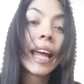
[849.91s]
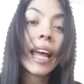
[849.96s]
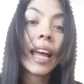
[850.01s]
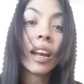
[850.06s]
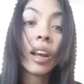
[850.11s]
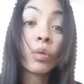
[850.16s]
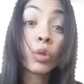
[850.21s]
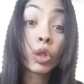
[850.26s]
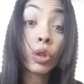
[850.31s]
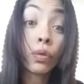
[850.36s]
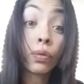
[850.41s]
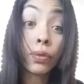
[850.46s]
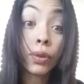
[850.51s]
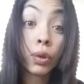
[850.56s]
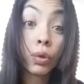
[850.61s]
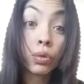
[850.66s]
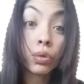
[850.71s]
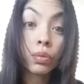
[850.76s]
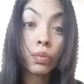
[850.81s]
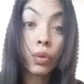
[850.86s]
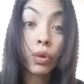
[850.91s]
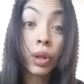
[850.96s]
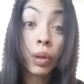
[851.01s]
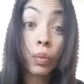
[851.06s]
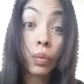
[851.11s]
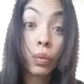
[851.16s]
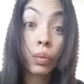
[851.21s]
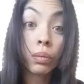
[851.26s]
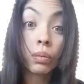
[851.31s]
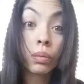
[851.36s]
And I was confused more
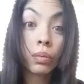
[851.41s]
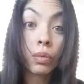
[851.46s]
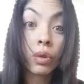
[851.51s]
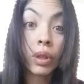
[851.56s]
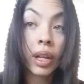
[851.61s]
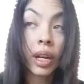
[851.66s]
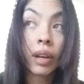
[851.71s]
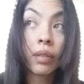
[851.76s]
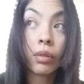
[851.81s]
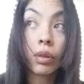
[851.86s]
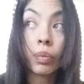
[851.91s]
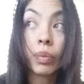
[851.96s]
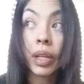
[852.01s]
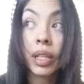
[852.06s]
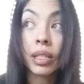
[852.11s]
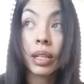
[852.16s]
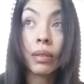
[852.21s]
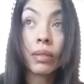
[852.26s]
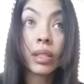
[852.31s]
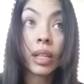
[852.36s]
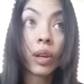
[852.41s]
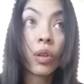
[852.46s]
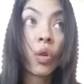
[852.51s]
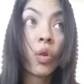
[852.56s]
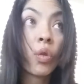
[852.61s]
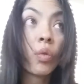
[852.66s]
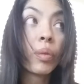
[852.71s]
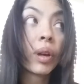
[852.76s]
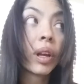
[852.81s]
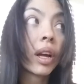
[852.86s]
than ever, because I was like,
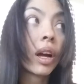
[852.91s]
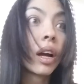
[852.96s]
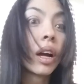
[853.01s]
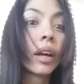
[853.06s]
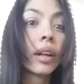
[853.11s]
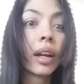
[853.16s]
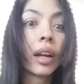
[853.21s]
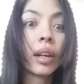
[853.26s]
oh my God,